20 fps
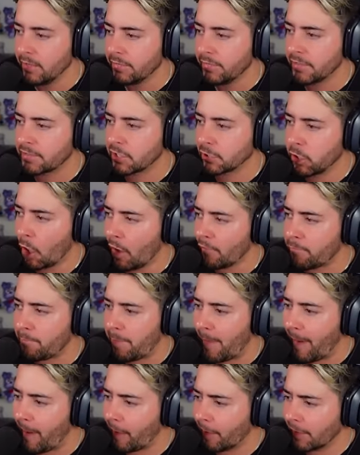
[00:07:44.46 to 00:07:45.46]
There's a lot of
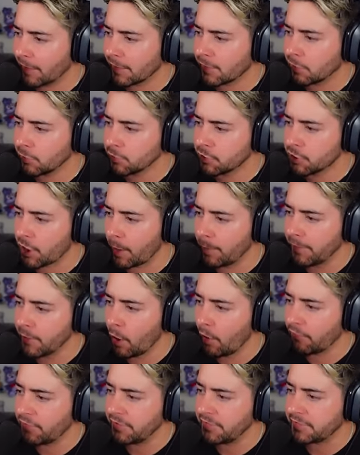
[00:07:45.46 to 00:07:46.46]
particles coming
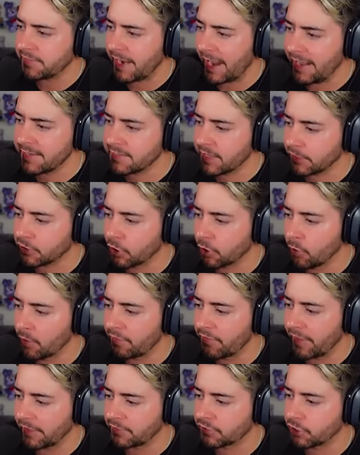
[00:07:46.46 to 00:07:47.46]
off this desk. I don't know
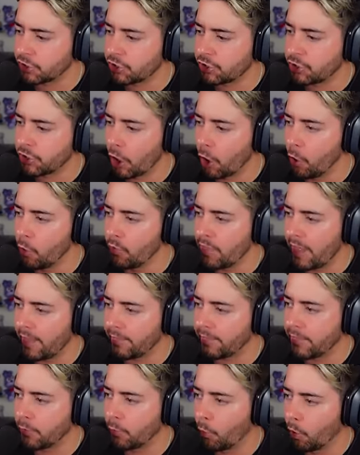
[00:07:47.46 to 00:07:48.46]
if that's to show
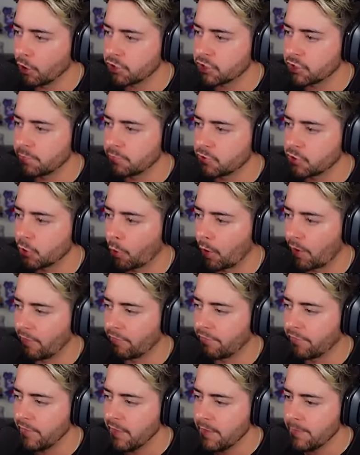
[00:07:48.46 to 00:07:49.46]
that there was some sort
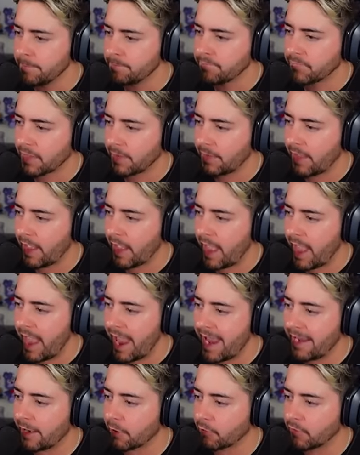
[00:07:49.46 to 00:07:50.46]
of uh,
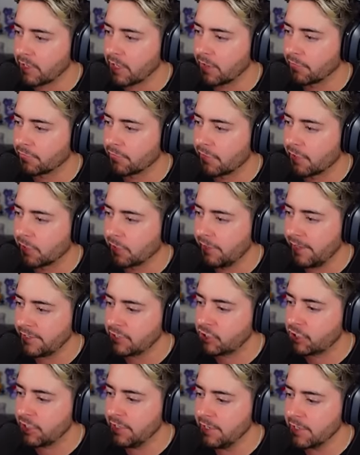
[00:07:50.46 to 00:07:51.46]
area of
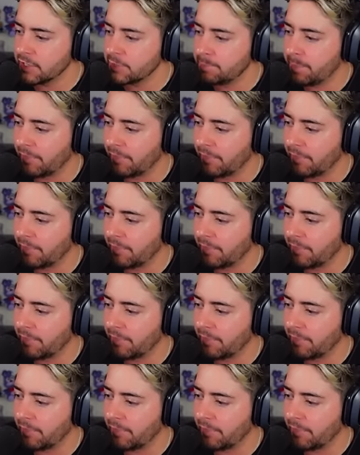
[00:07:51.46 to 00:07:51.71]
glitchiness